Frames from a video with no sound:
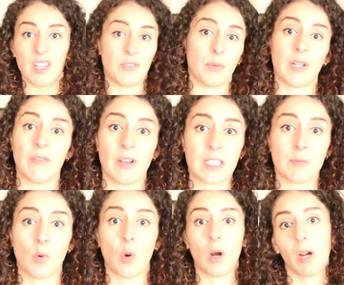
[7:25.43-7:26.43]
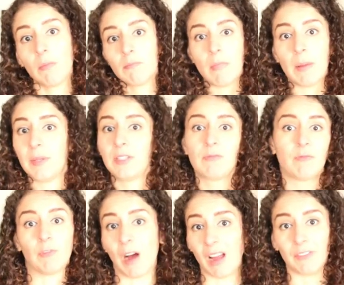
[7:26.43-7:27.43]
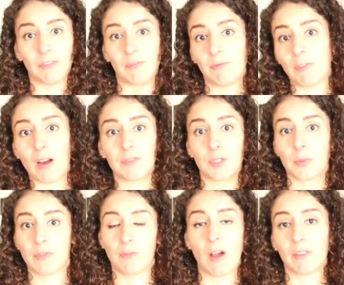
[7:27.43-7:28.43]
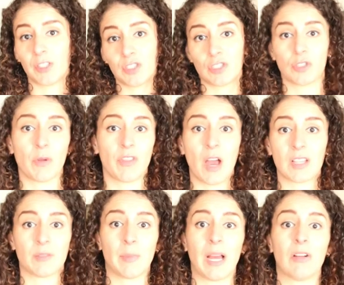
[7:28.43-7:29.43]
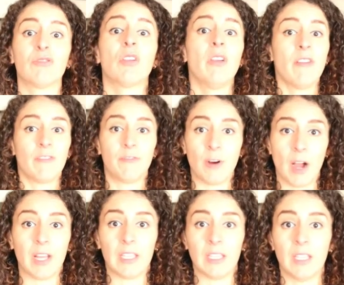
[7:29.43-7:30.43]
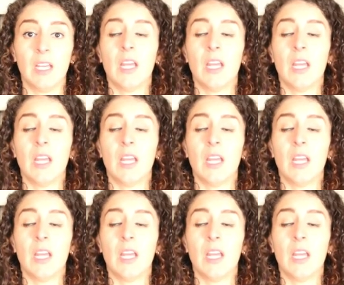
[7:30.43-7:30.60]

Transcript: if you want to invest more maybe five five to 500 to a thousand pounds fine